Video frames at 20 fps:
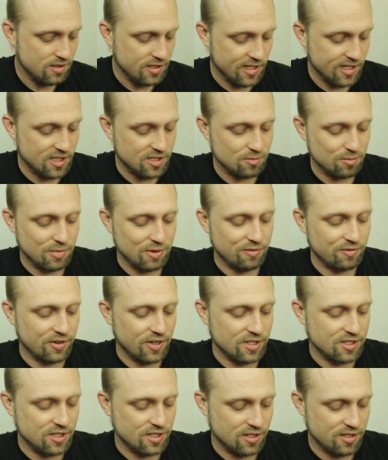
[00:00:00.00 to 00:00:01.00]
I guess I'm not
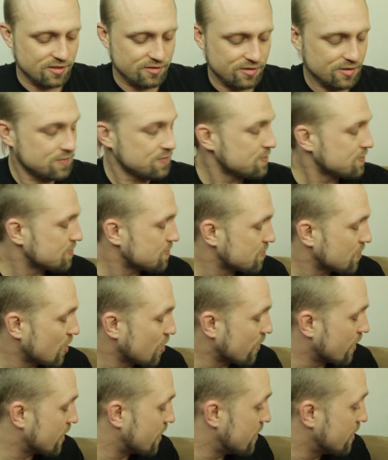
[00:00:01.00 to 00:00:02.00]
fancy enough.
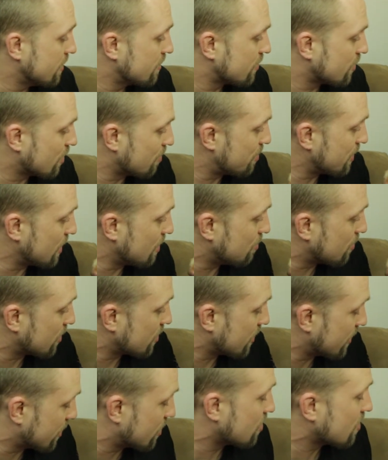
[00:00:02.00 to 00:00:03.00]
You ready for a peanut
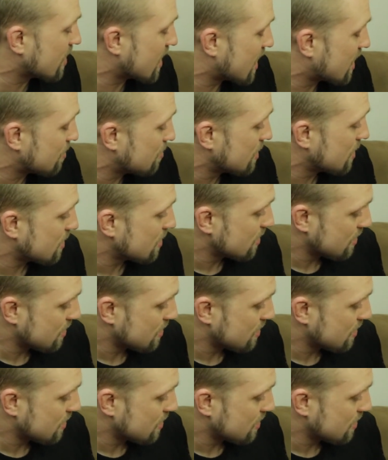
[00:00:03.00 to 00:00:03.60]
butter and kebab?